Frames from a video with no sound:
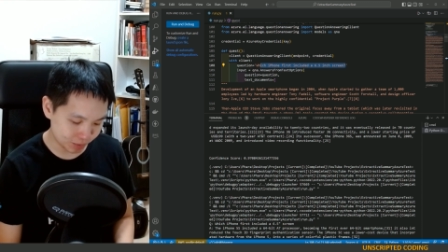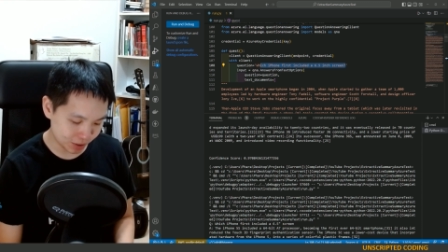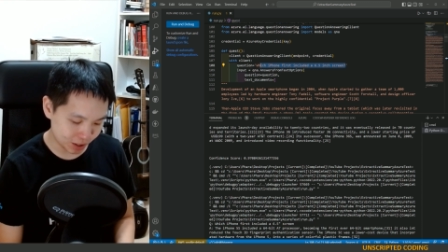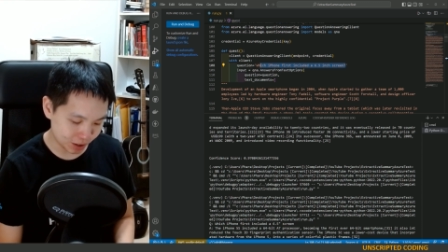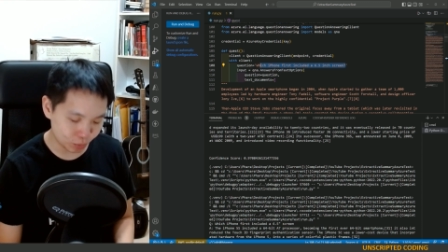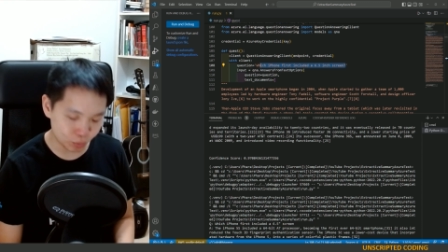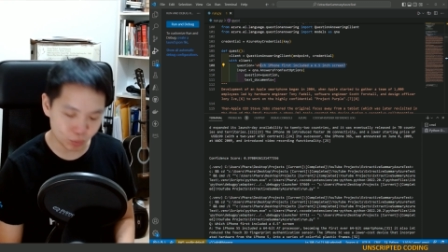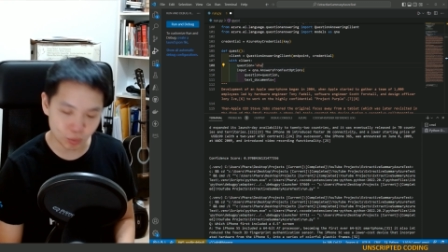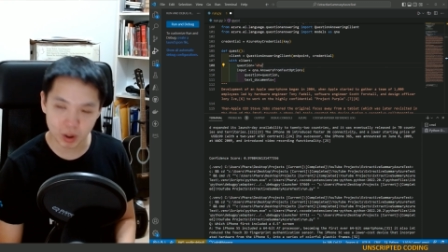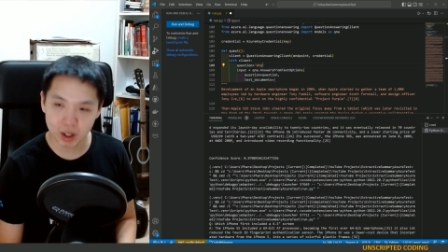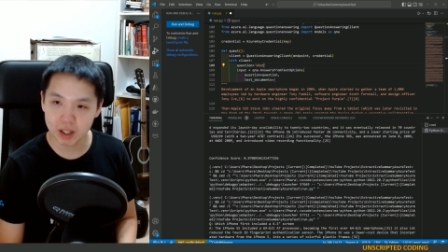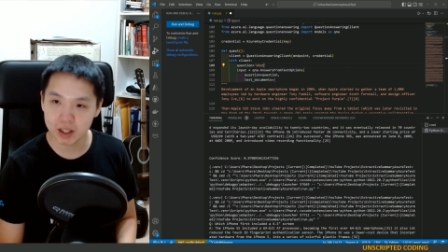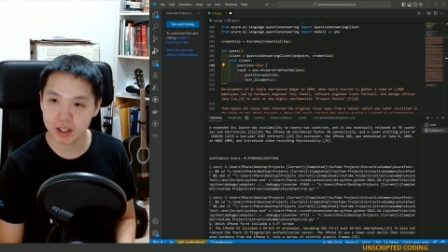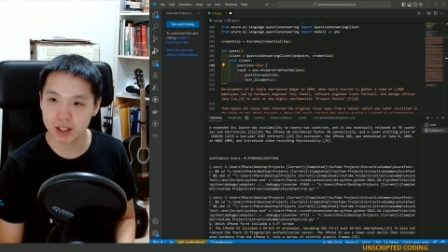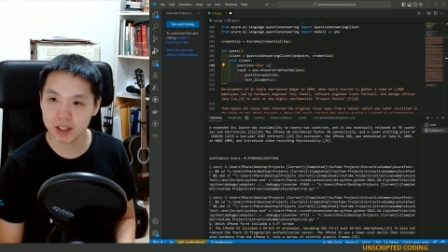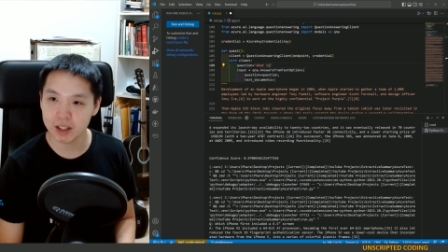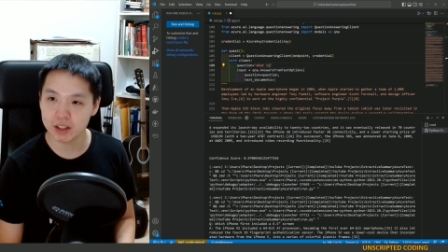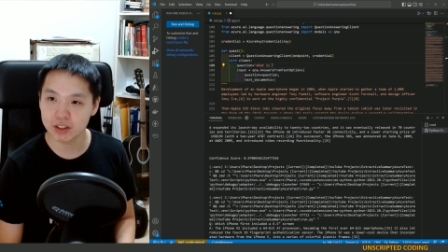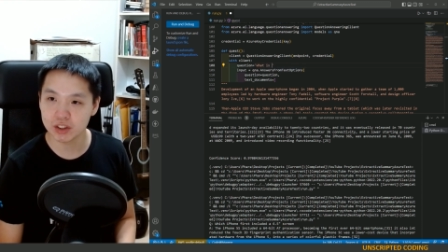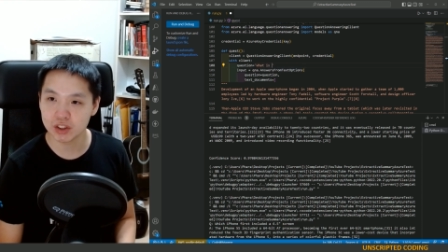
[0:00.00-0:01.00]
Uh, what
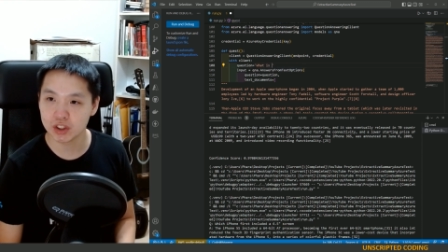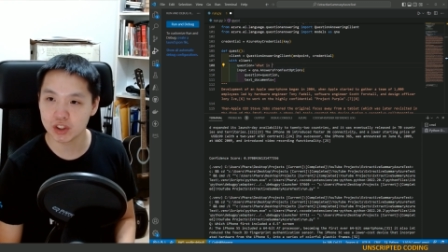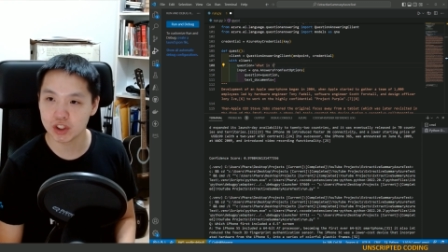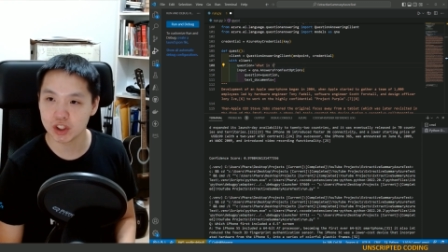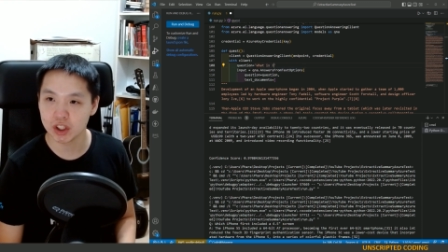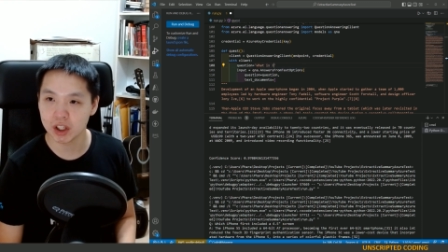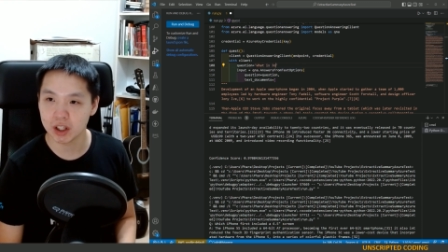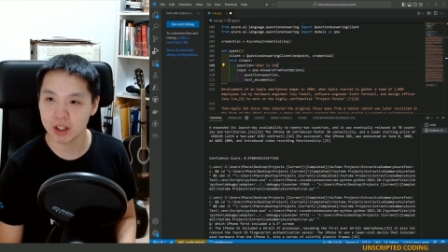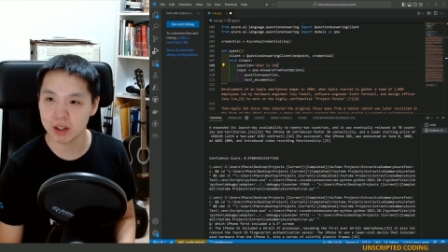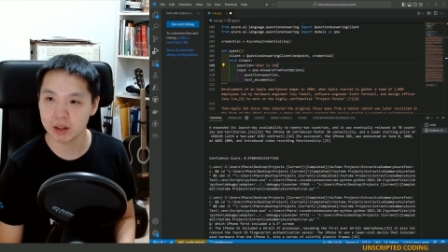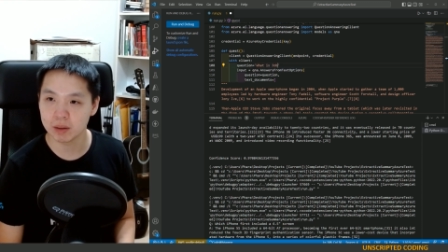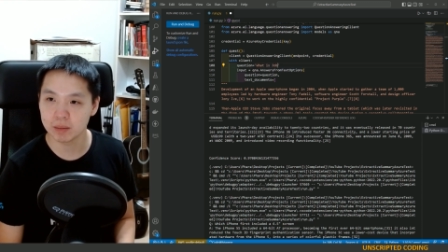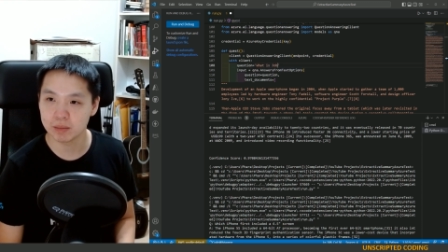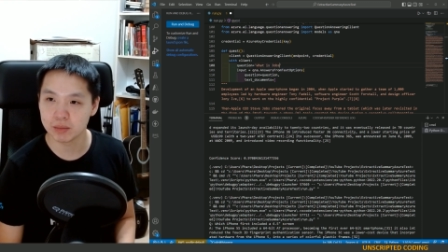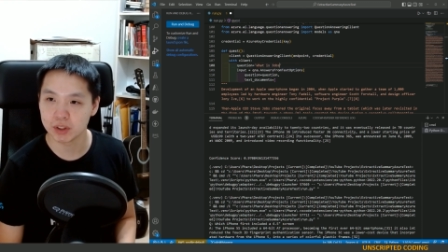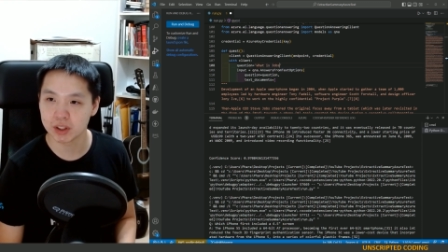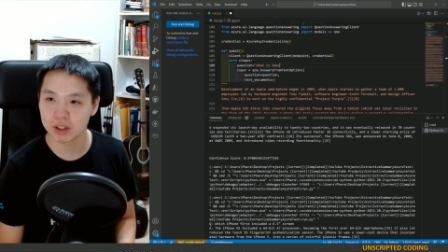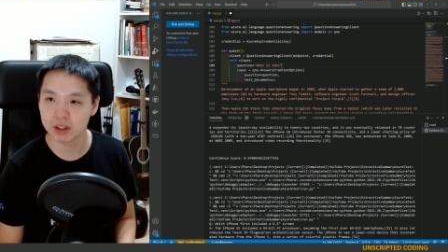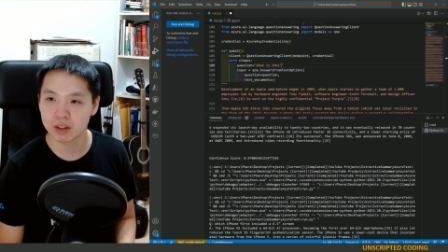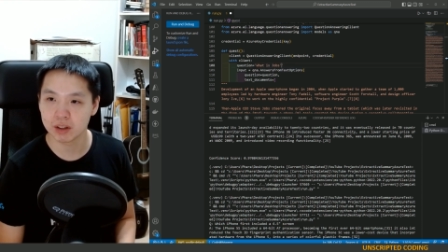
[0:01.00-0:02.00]
is
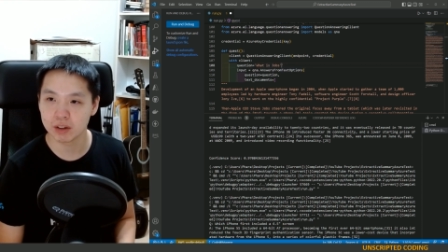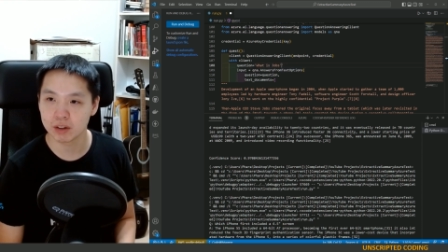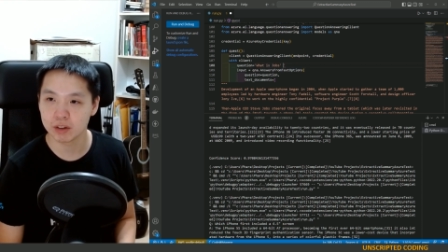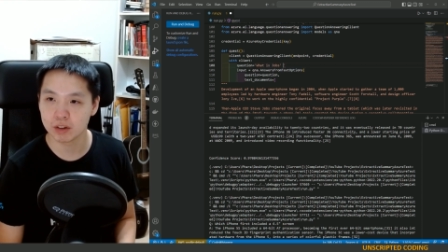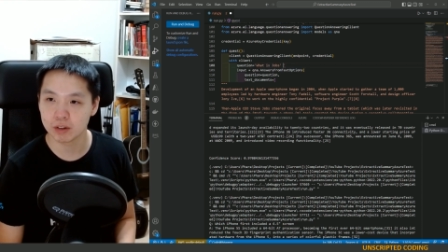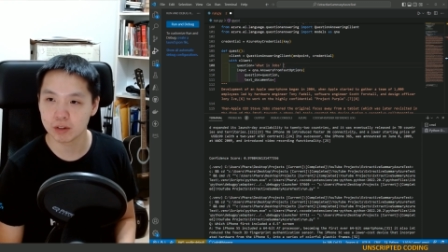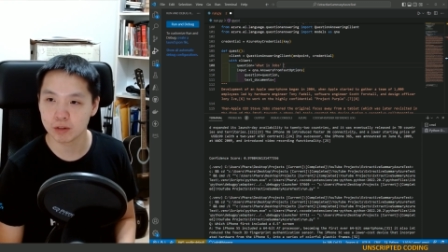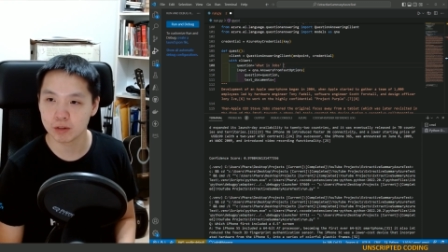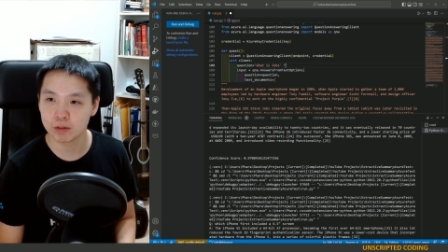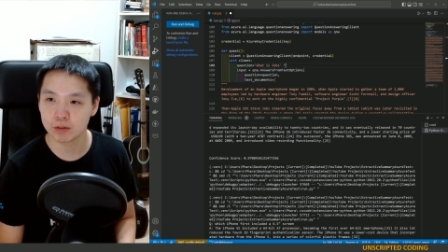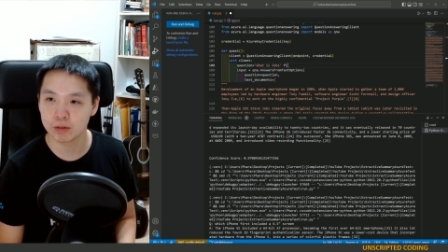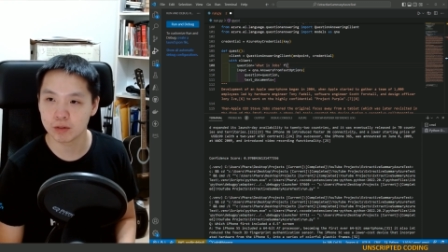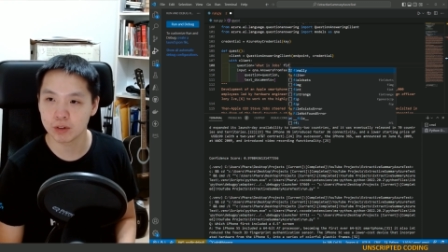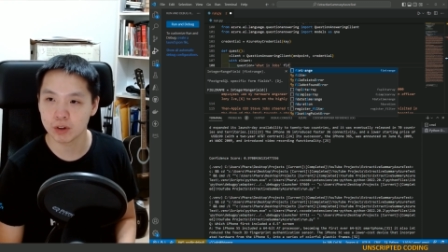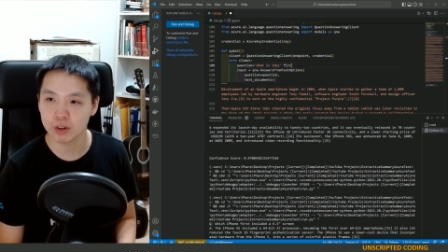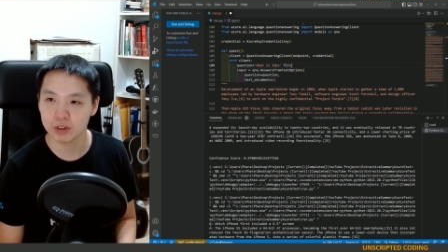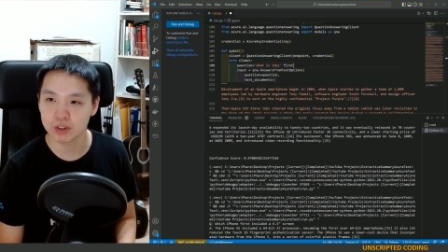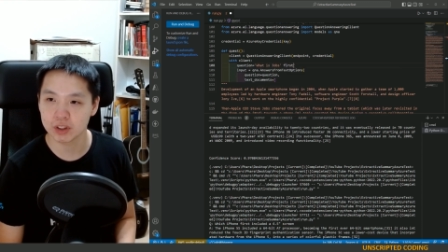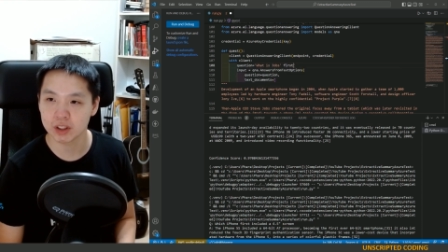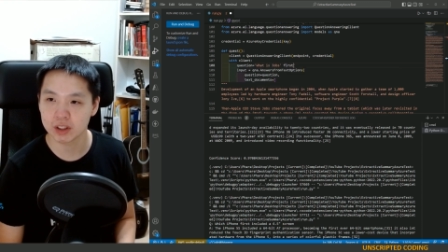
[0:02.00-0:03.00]
Jobs'
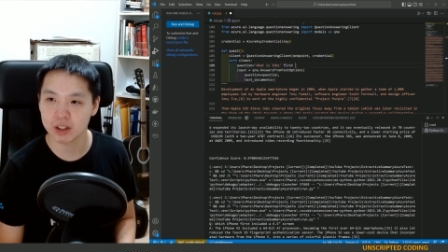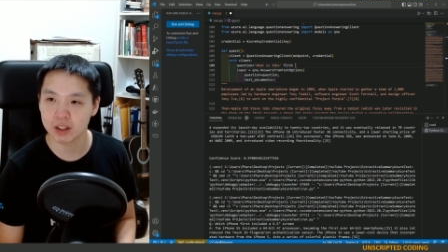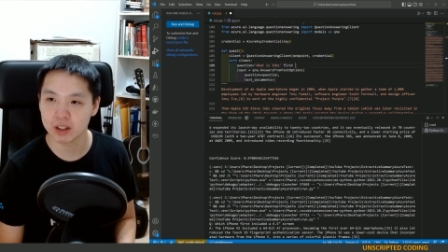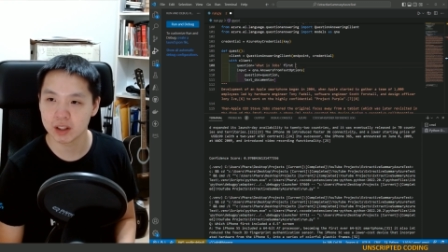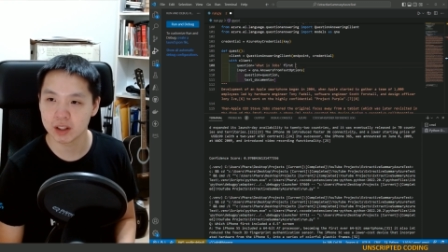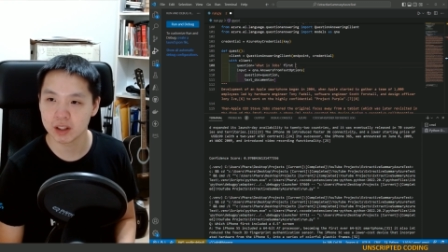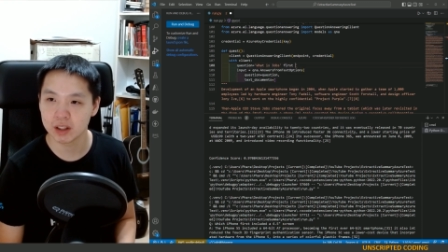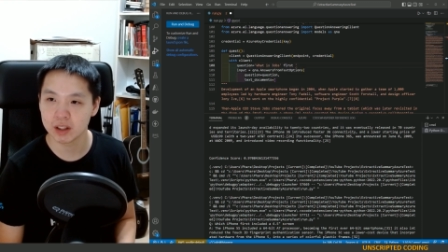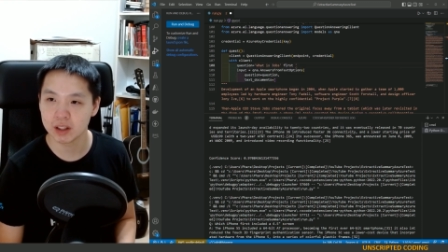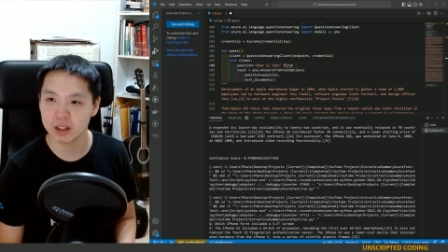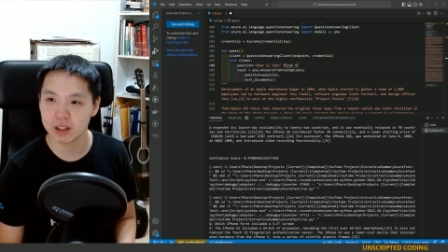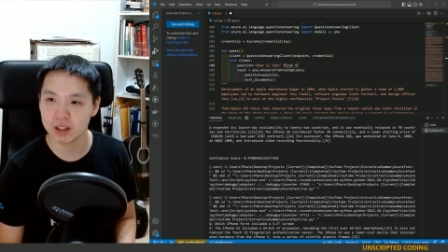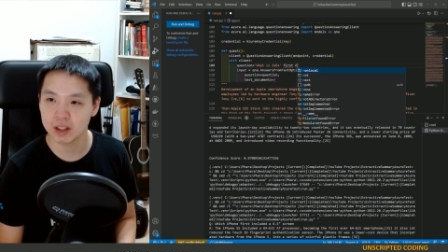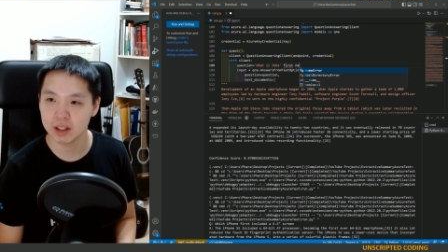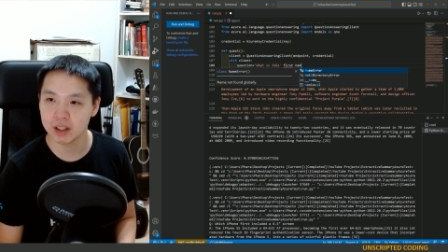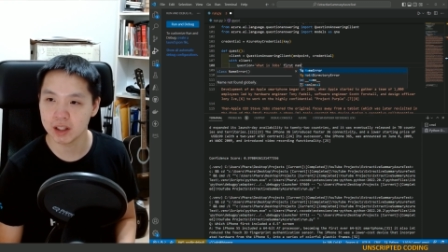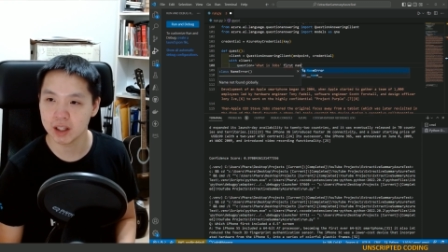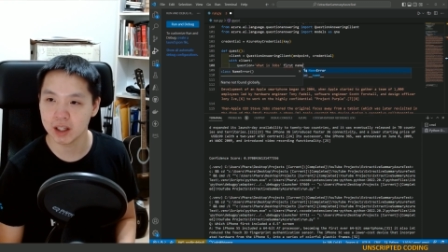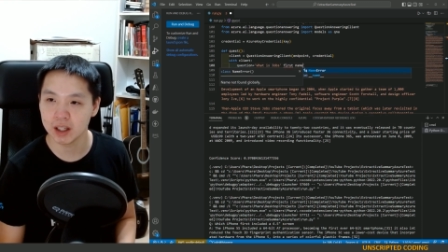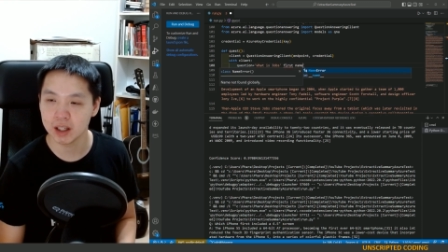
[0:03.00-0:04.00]
first
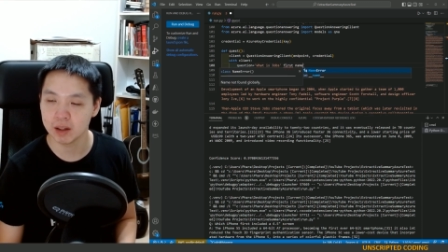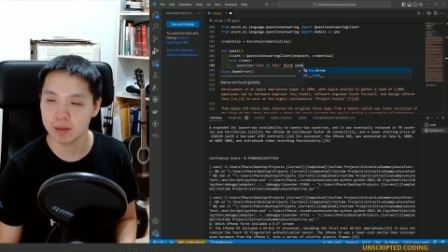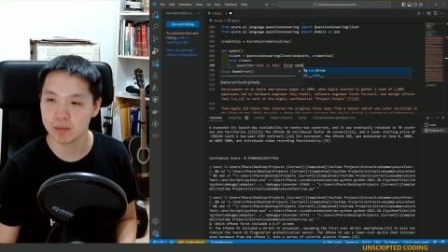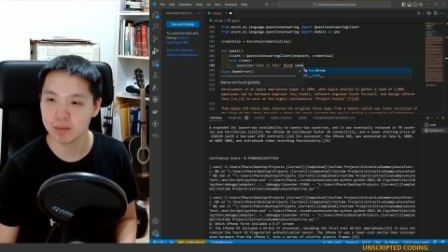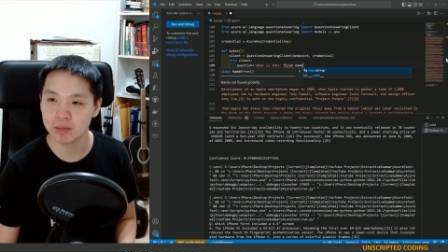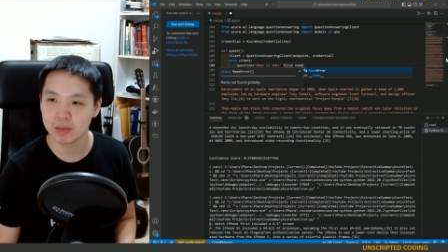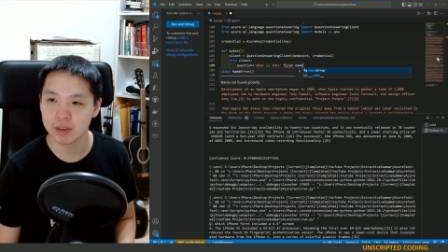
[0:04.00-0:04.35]
name.